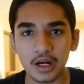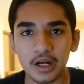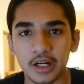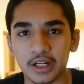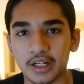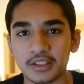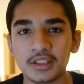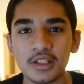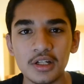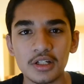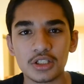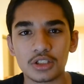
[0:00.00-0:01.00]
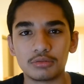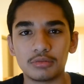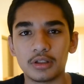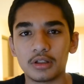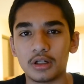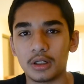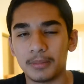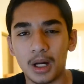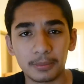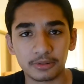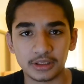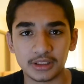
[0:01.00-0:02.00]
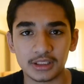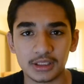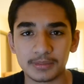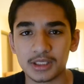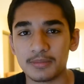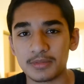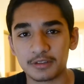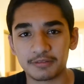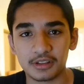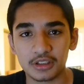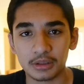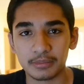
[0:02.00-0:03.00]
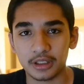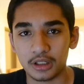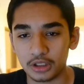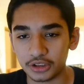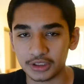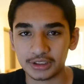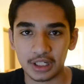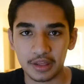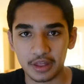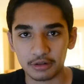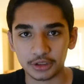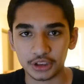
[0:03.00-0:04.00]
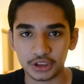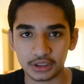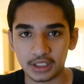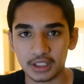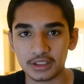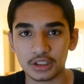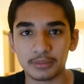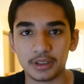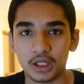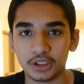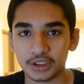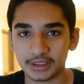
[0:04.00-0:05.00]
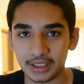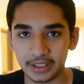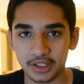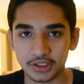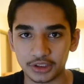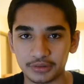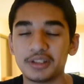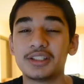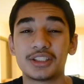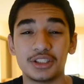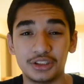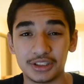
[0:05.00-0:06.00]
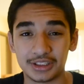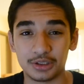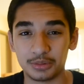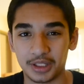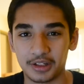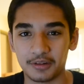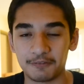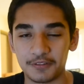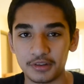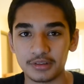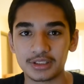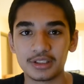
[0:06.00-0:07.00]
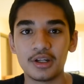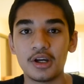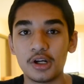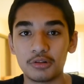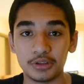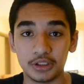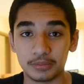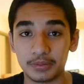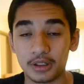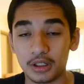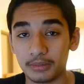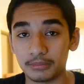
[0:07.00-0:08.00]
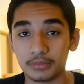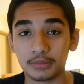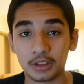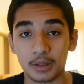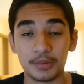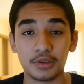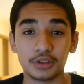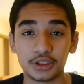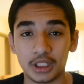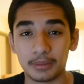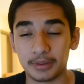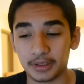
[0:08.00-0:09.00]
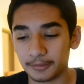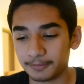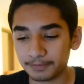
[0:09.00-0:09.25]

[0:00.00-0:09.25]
Alright guys, so with um, operating systems comes different terminology, so I thought we should just get terminology set down straight so you just don't get confused when you're um, computer shopping.